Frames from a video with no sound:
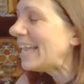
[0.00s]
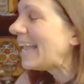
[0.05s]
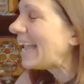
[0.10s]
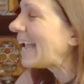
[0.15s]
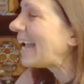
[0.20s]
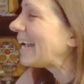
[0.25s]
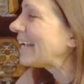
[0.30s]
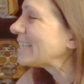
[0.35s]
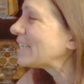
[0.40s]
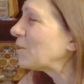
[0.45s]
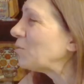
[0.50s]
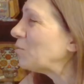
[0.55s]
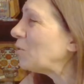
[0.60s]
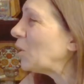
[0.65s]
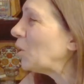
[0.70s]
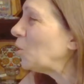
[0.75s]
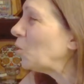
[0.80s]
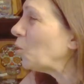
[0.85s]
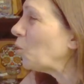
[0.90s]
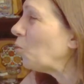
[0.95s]
And I said,
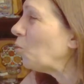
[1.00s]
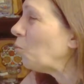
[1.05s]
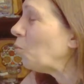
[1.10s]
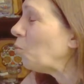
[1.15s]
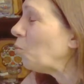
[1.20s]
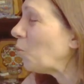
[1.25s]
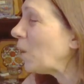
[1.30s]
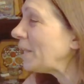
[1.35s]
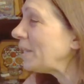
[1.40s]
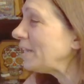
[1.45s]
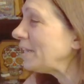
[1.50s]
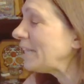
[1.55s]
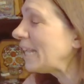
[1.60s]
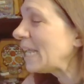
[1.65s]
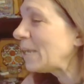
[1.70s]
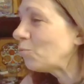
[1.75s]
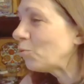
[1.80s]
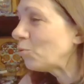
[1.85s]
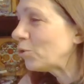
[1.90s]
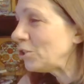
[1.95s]
well, what
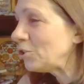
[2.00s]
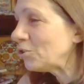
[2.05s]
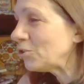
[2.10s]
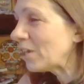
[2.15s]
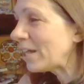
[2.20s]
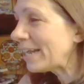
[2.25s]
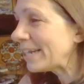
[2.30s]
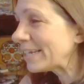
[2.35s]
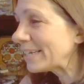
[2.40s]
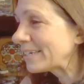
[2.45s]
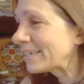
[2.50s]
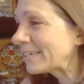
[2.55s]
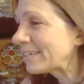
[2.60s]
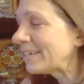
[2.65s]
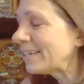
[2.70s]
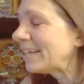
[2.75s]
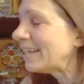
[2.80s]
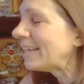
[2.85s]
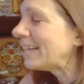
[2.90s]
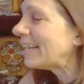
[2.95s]
name would you like?
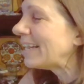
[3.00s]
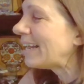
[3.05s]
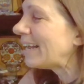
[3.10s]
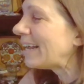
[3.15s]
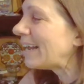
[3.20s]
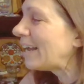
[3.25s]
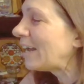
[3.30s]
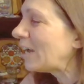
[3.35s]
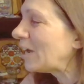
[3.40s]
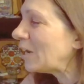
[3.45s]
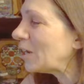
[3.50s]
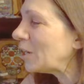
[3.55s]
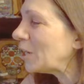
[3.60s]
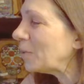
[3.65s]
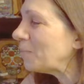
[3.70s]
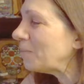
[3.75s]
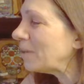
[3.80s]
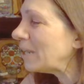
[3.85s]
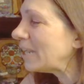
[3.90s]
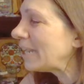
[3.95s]

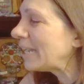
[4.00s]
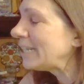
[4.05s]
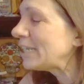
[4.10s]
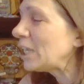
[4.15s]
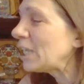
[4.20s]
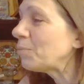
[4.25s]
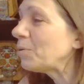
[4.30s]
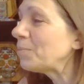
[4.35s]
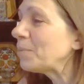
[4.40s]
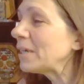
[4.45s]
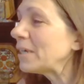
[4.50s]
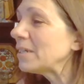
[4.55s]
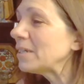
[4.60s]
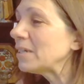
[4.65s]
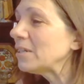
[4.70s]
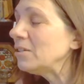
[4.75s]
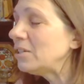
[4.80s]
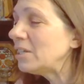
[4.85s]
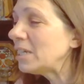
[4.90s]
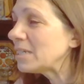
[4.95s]
Um, and keep in mind,
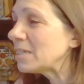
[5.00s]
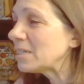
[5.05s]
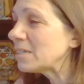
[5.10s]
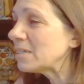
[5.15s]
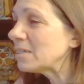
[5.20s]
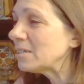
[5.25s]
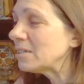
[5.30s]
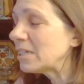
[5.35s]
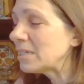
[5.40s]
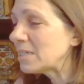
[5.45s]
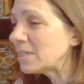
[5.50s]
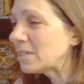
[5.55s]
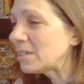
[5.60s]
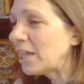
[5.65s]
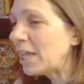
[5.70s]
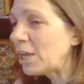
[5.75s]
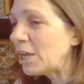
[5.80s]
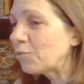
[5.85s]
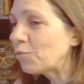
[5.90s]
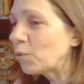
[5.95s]
this this
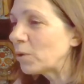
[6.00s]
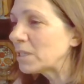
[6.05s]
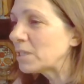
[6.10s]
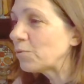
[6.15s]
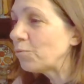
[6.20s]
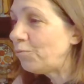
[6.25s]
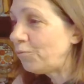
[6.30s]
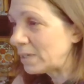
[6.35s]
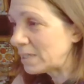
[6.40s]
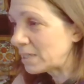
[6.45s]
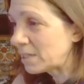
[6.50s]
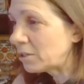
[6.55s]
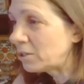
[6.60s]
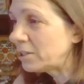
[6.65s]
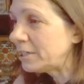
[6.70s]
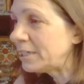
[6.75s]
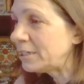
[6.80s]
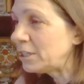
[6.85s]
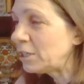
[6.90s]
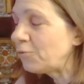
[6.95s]
slave was
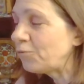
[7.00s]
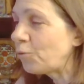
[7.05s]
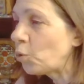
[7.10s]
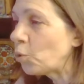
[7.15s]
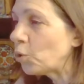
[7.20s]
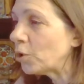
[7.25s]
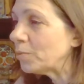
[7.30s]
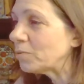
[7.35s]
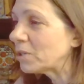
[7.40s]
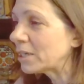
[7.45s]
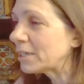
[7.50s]
physically deformed.